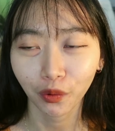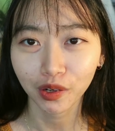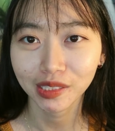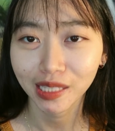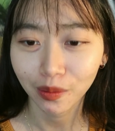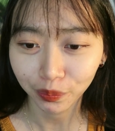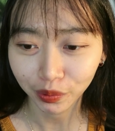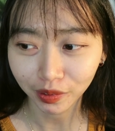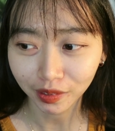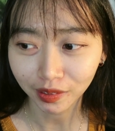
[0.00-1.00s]
For
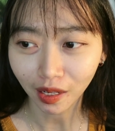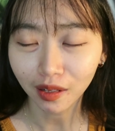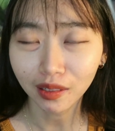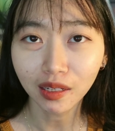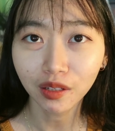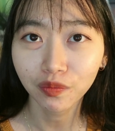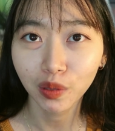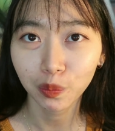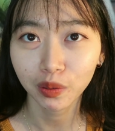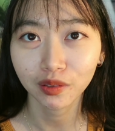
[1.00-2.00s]
example, a lot of
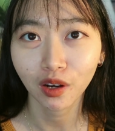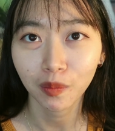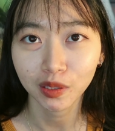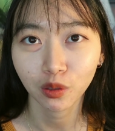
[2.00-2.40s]
people comment